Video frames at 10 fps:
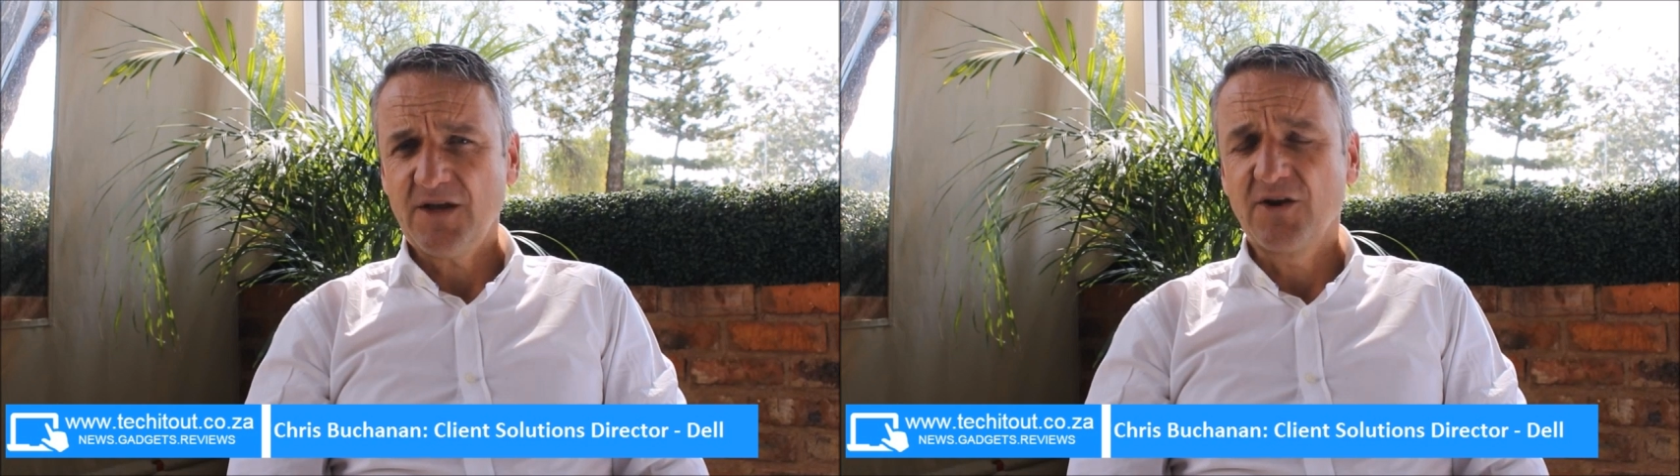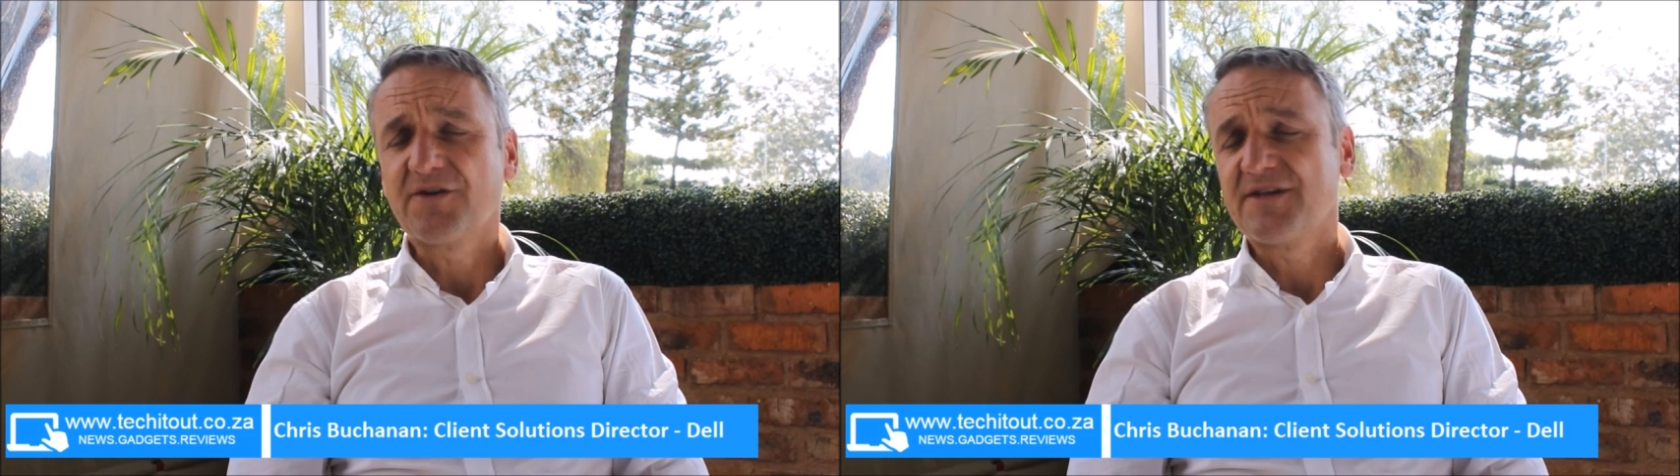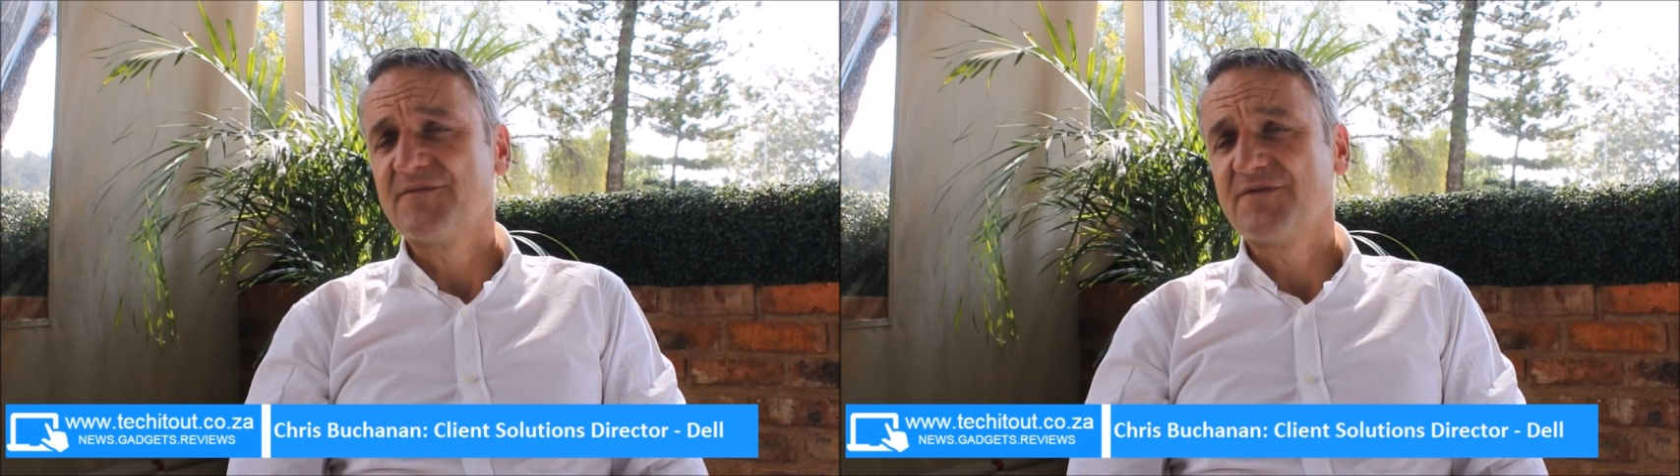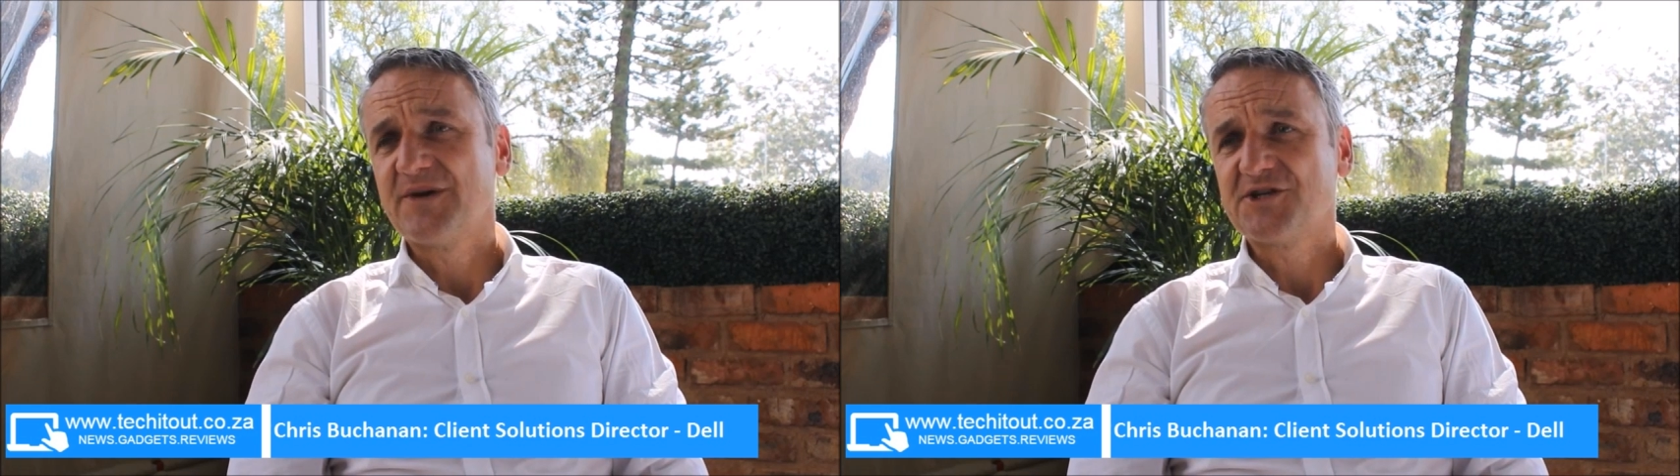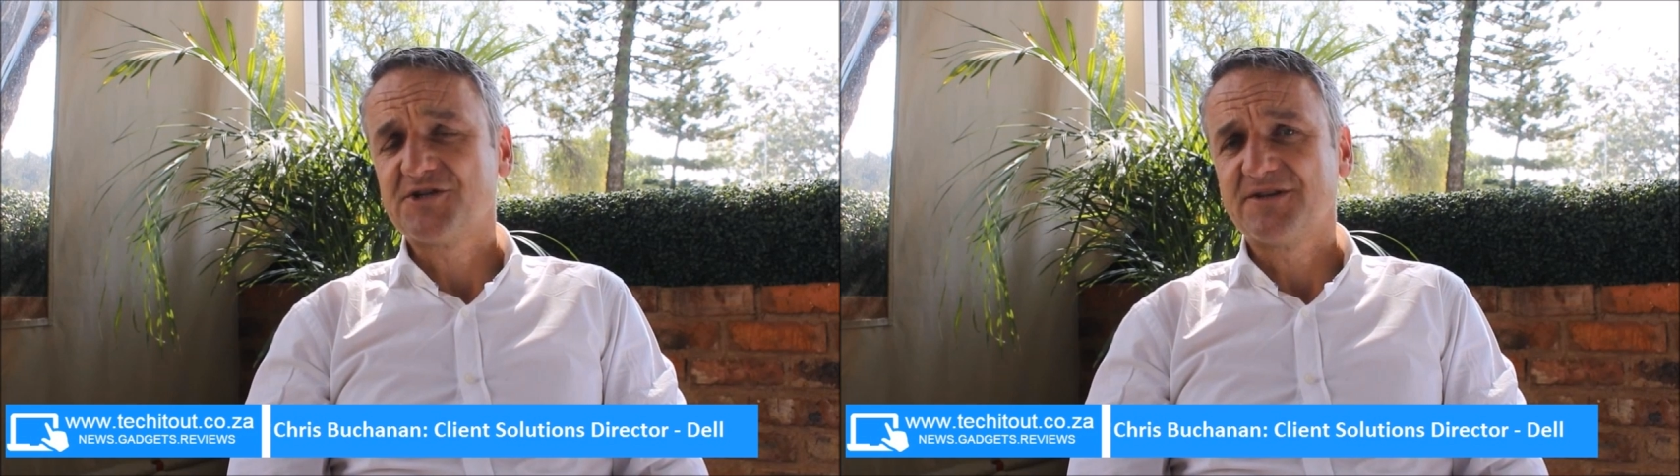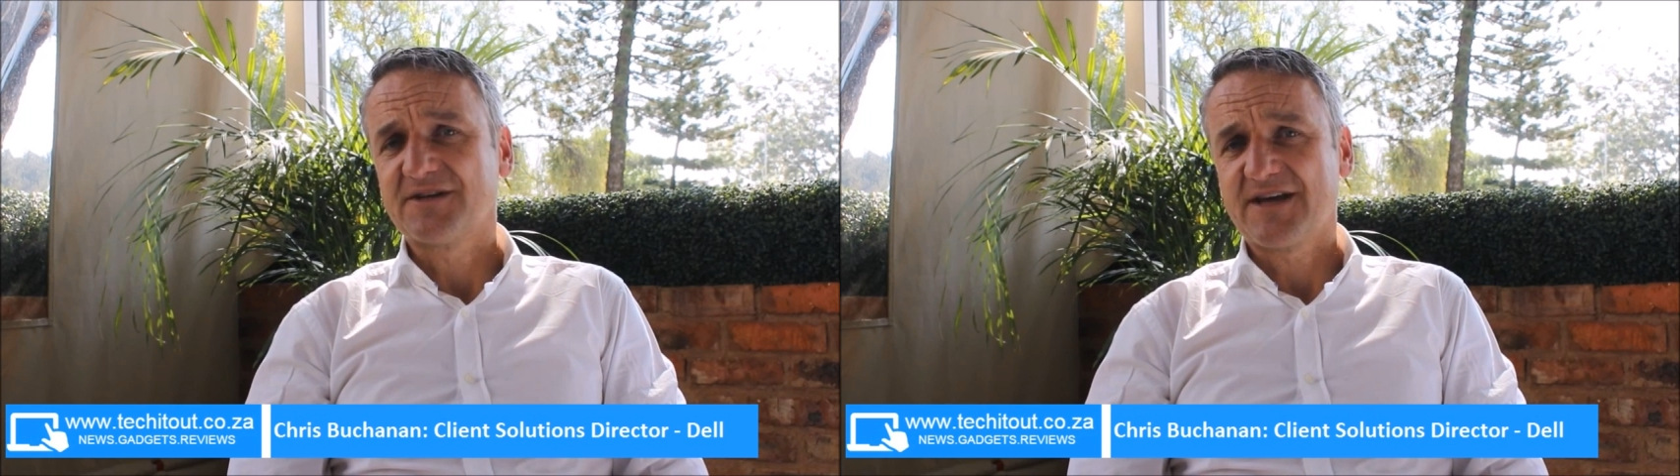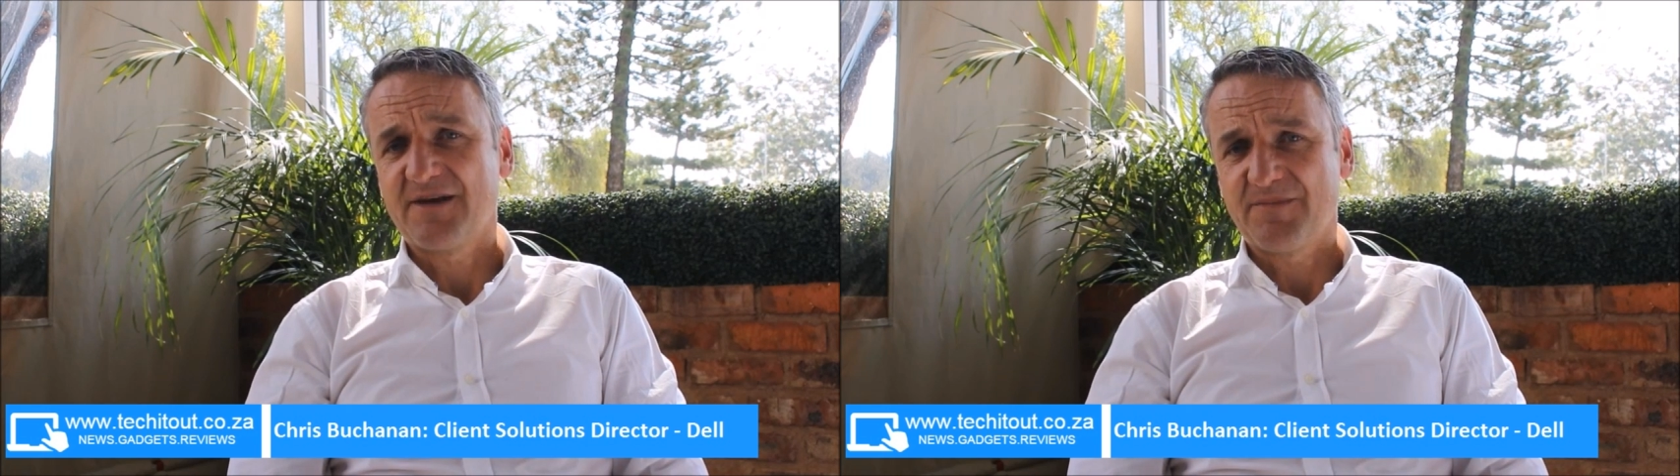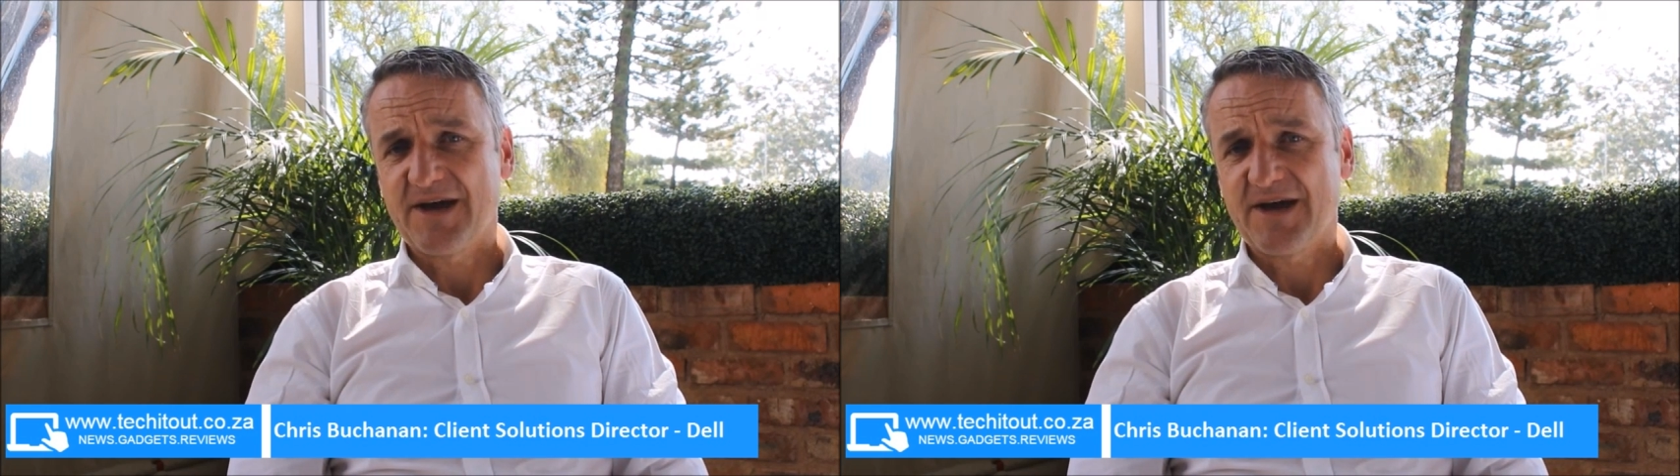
A lot of the information that came